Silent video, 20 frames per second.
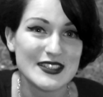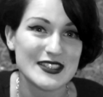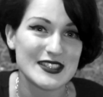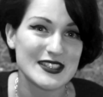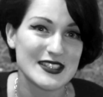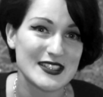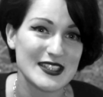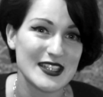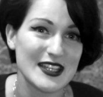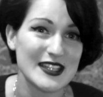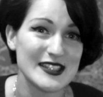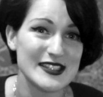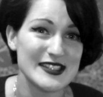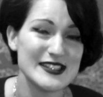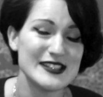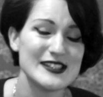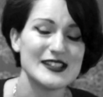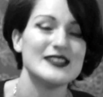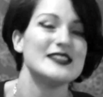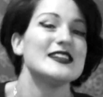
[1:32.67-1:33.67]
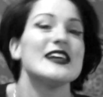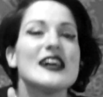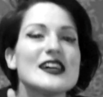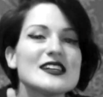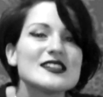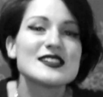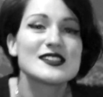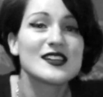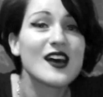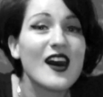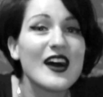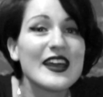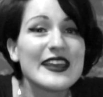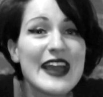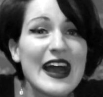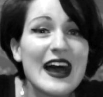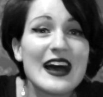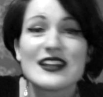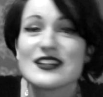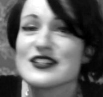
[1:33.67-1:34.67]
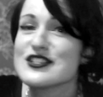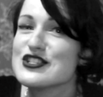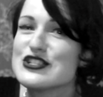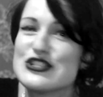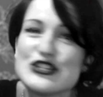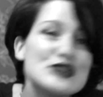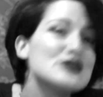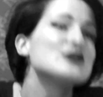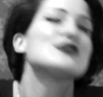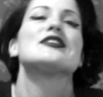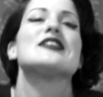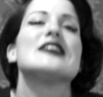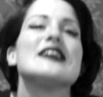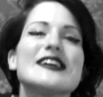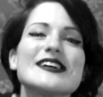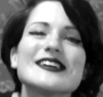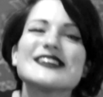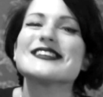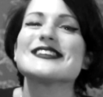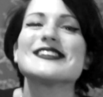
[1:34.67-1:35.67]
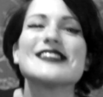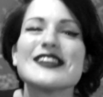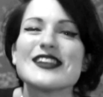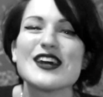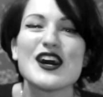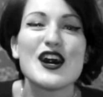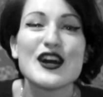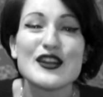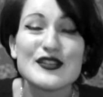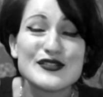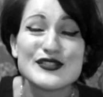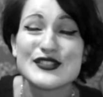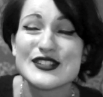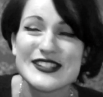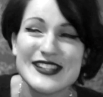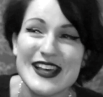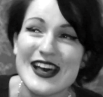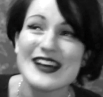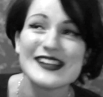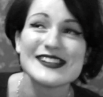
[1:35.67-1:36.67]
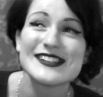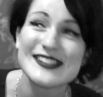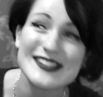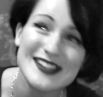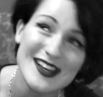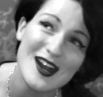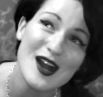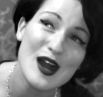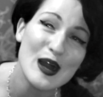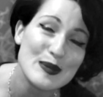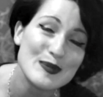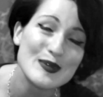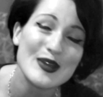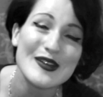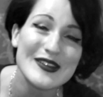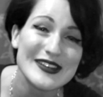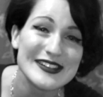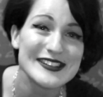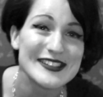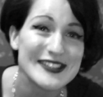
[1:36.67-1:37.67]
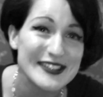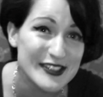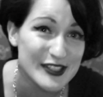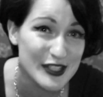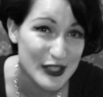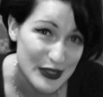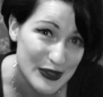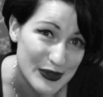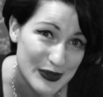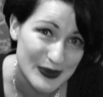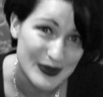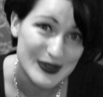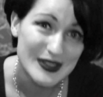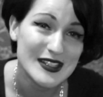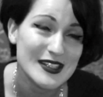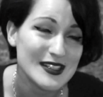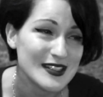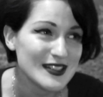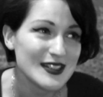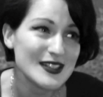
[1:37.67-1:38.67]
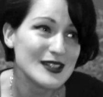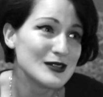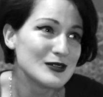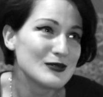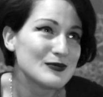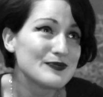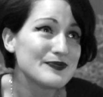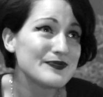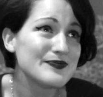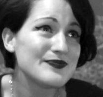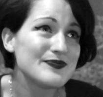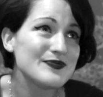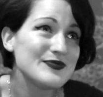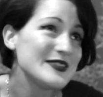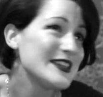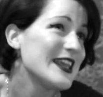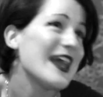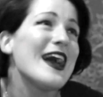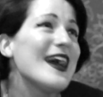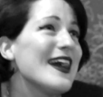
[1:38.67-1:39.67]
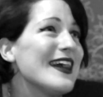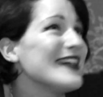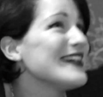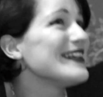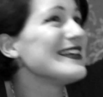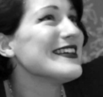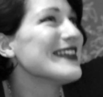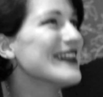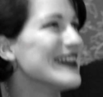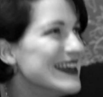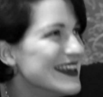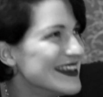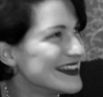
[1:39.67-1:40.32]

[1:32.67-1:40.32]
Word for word: to say yes I can do things that I've said that I'm going to do. Yay!